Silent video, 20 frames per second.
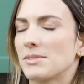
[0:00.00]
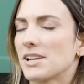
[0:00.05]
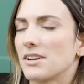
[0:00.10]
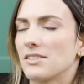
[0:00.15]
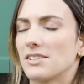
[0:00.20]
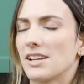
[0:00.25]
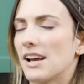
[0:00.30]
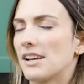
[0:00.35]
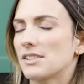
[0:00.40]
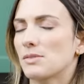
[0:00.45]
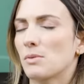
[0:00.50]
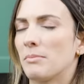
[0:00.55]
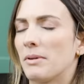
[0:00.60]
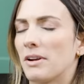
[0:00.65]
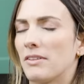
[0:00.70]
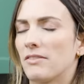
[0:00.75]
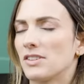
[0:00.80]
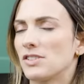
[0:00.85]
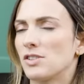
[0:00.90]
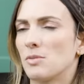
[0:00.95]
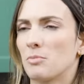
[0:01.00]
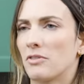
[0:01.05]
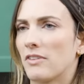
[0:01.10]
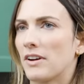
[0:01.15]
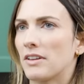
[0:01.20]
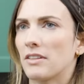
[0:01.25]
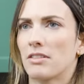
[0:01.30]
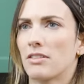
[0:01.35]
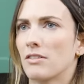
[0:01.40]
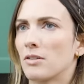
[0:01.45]
scared to ask what benefits you
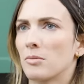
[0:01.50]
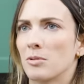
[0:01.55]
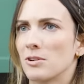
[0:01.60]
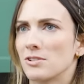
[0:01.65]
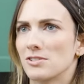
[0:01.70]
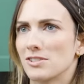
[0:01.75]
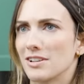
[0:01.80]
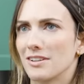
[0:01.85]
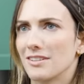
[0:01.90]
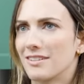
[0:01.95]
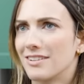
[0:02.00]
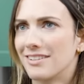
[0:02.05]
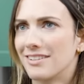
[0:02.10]
provide the third person.